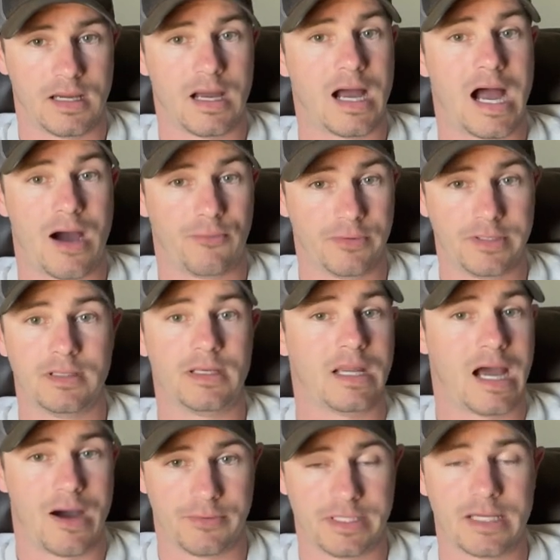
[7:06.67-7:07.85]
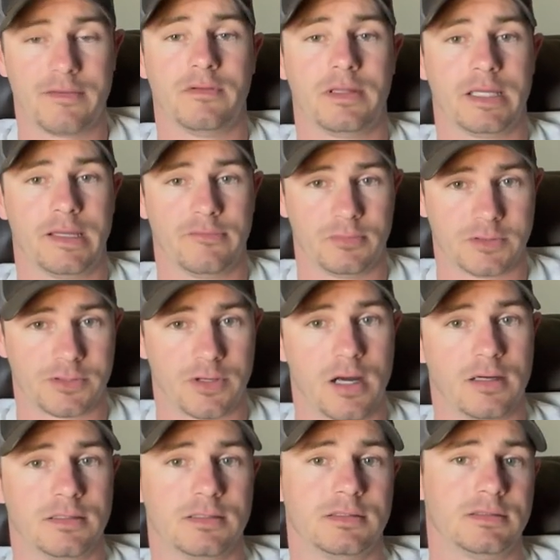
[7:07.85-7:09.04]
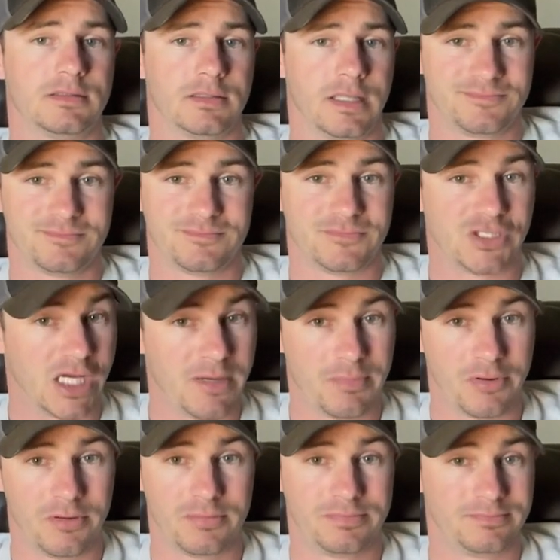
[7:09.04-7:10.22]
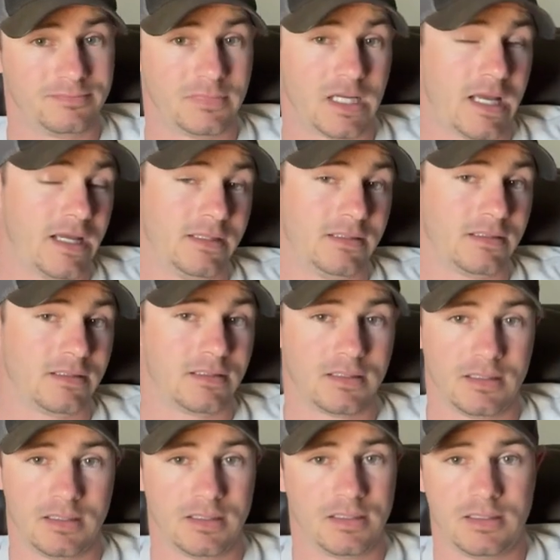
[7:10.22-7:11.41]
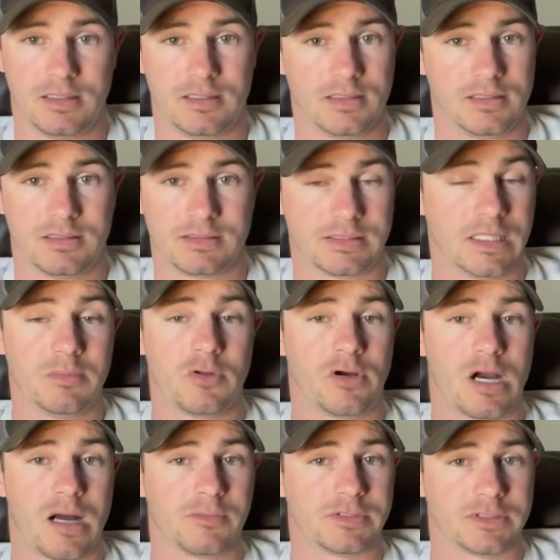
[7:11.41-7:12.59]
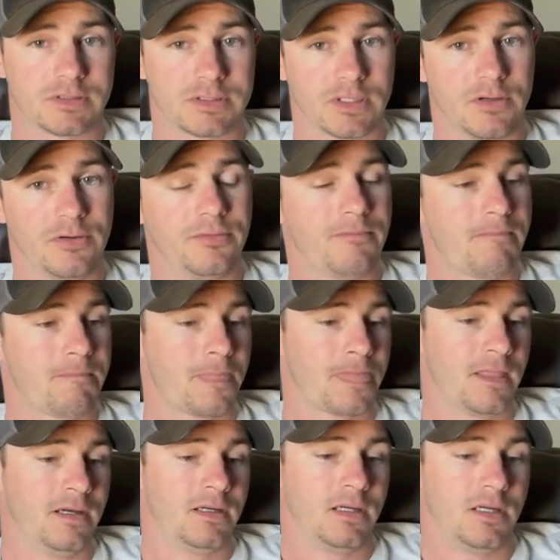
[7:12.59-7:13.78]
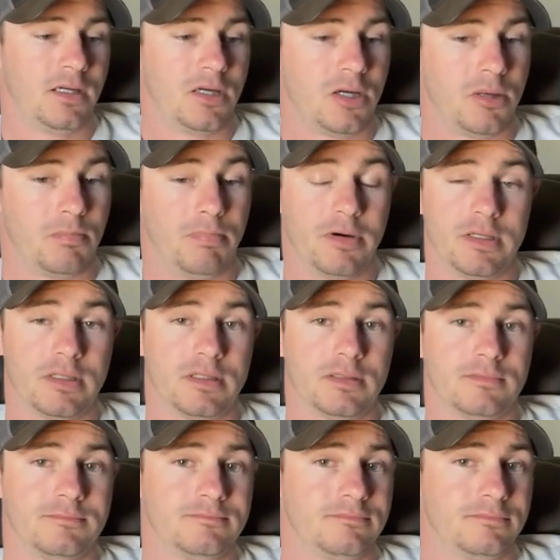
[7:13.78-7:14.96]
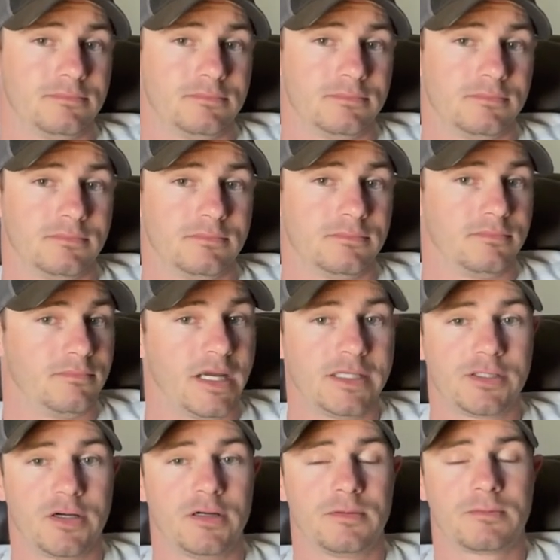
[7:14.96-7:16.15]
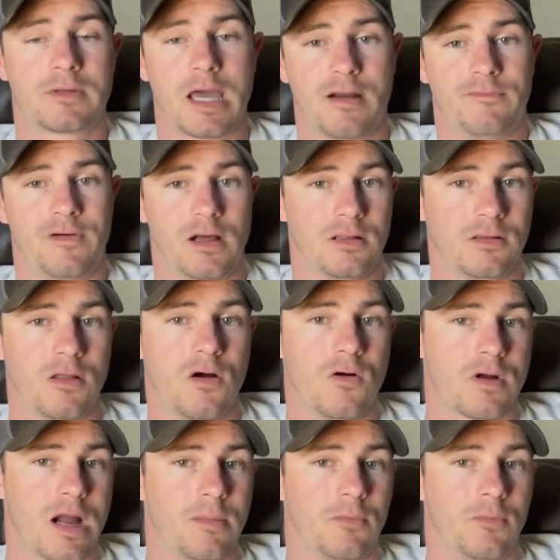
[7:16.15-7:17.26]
I would definitely give them a try. They're cheaper and similar options. But make sure to kind of follow along. I'm